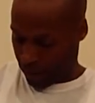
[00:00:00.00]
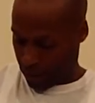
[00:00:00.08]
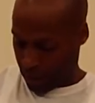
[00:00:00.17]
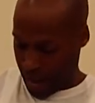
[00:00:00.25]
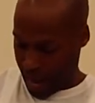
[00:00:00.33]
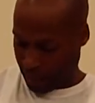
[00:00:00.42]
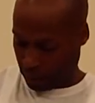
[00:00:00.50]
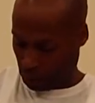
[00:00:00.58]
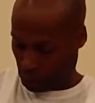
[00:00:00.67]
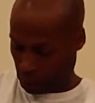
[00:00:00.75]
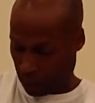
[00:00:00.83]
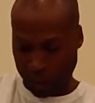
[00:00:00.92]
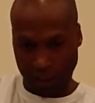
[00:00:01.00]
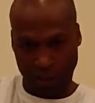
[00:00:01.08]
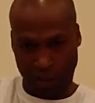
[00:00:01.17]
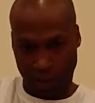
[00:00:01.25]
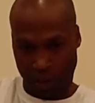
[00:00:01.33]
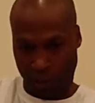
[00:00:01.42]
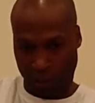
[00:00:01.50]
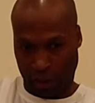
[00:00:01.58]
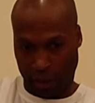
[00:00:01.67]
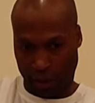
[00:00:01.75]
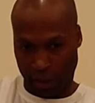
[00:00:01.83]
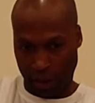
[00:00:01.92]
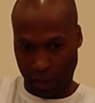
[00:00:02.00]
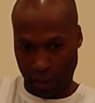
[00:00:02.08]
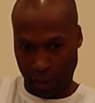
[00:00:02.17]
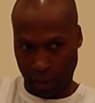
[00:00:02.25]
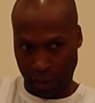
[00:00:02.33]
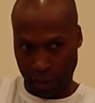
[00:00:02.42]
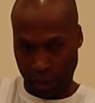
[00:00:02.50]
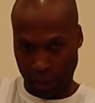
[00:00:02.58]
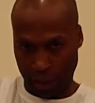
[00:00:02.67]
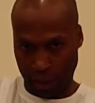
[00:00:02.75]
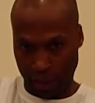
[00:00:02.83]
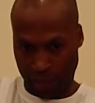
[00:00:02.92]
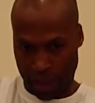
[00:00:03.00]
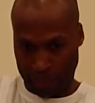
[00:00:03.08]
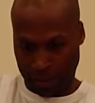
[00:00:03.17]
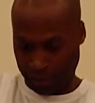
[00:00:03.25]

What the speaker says: for mine, you squeeze until you hear the click. That